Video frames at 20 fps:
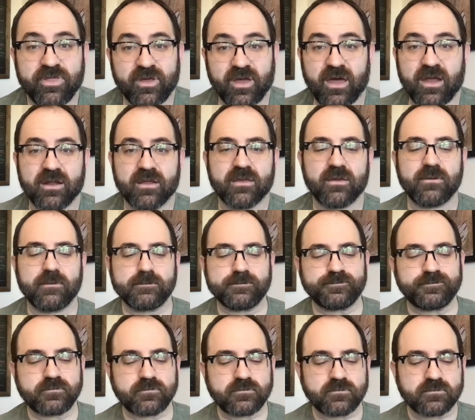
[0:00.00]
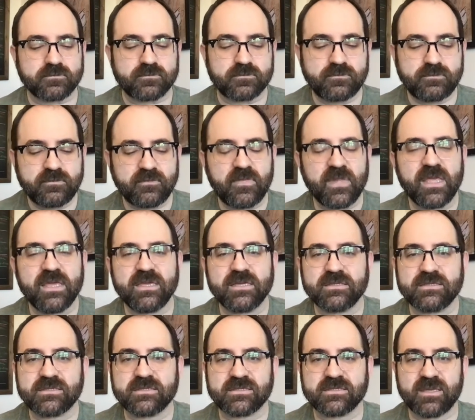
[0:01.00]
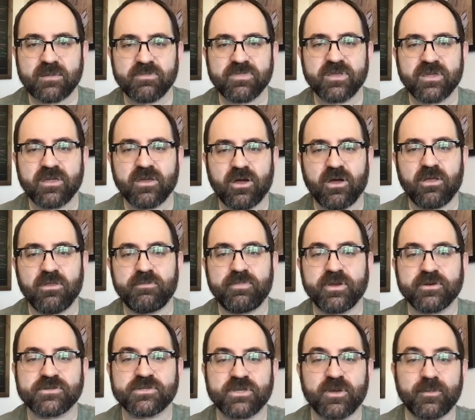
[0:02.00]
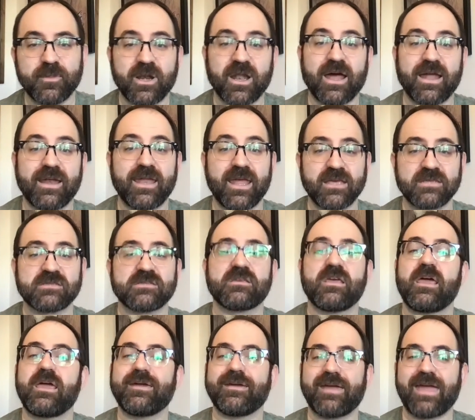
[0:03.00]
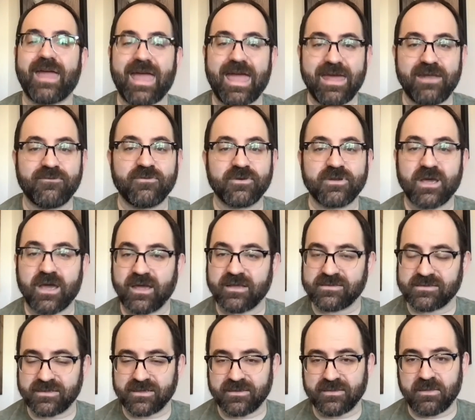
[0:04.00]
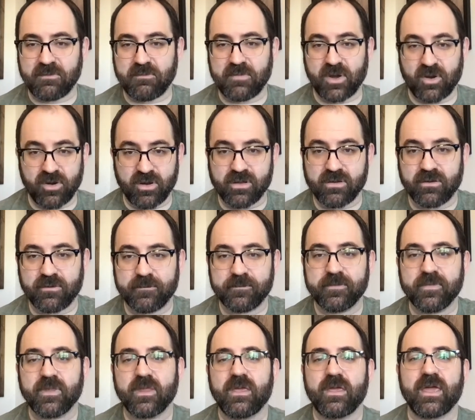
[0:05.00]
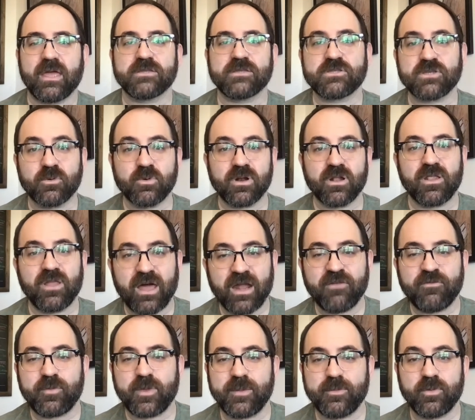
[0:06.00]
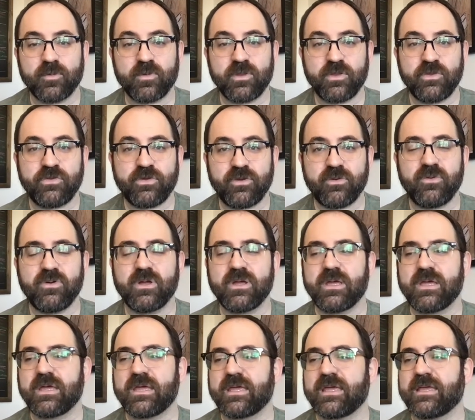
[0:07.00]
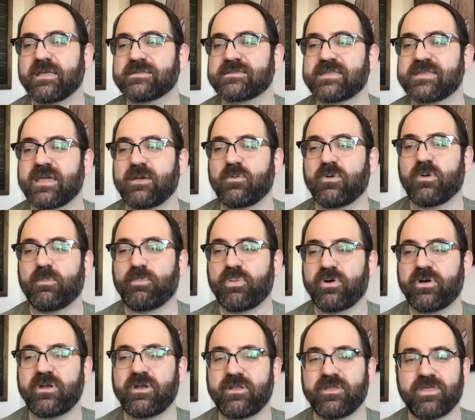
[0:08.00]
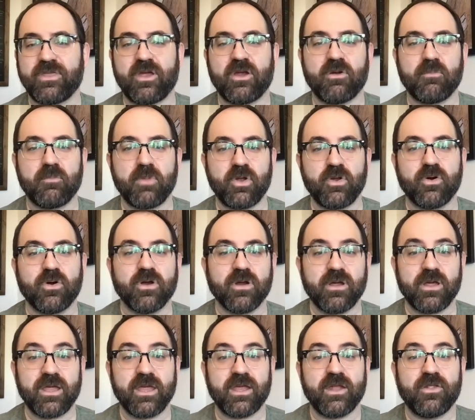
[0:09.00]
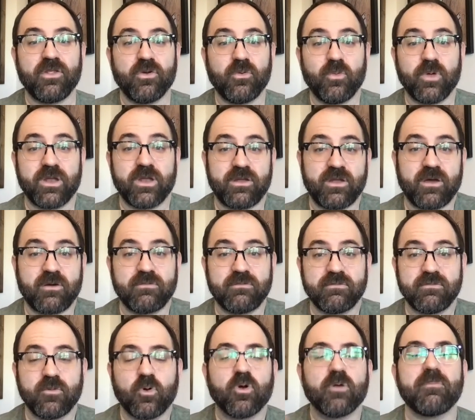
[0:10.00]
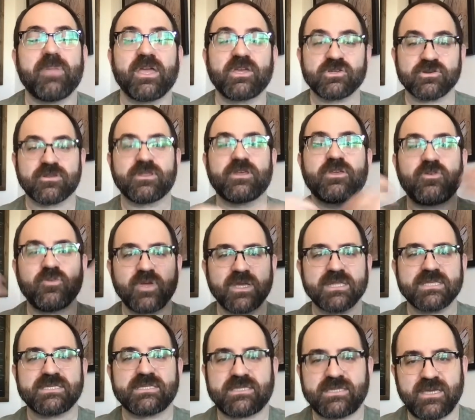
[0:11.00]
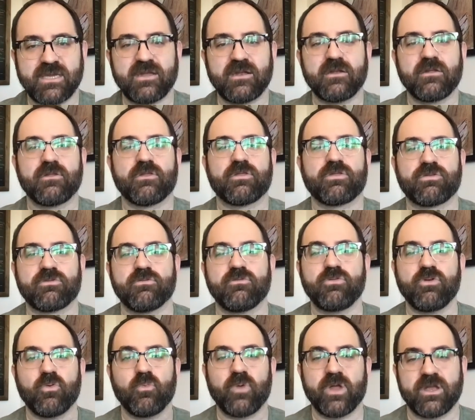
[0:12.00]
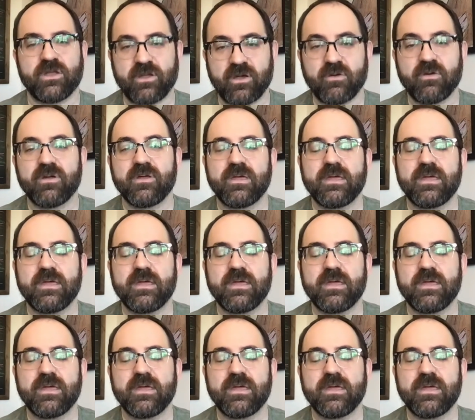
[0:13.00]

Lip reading: Hanukkah is something called Pirsomet Hanes, advertising the miracle. And so what a lot of people will do is they will put their menorah in the window, or make sure that you can see it through the window.